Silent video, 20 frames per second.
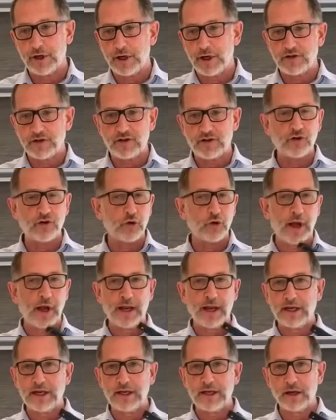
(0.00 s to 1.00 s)
to do
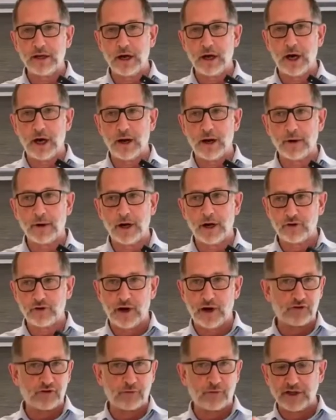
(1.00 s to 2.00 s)
any
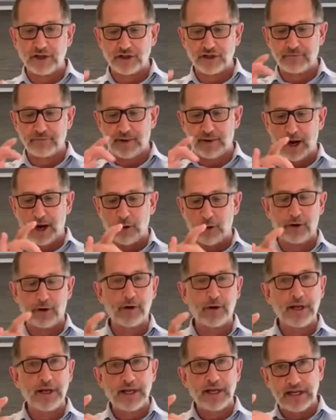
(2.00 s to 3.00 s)
transformation of power
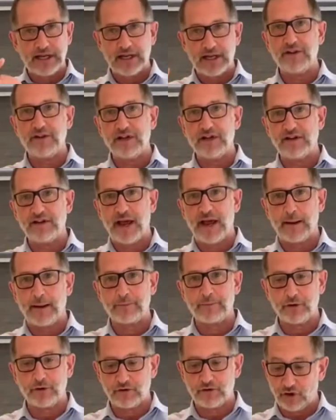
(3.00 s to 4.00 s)
in the
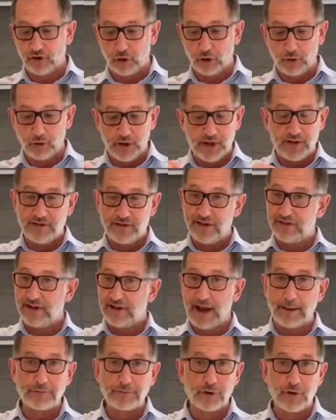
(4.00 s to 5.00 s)
adapter. So the
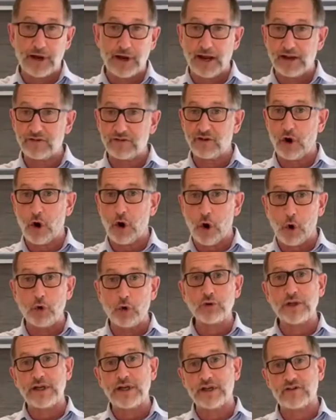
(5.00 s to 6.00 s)
adapter has
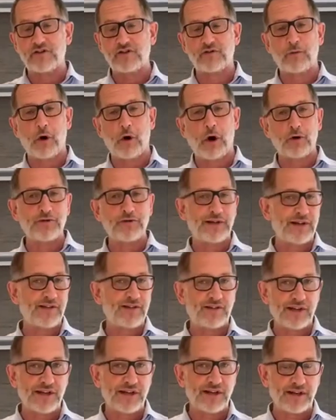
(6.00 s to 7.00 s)
only a small DC
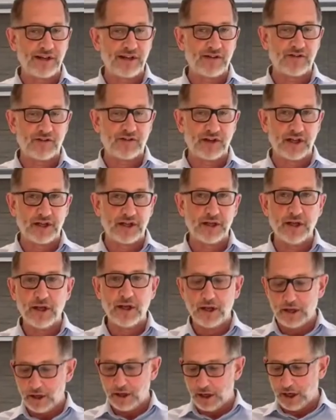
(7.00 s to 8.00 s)
to DC
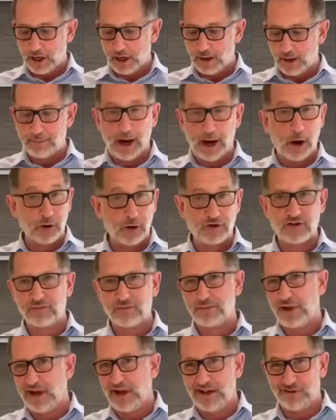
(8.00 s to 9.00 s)
power
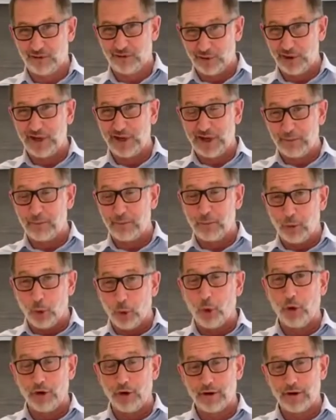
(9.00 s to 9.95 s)
supply. It's really a board.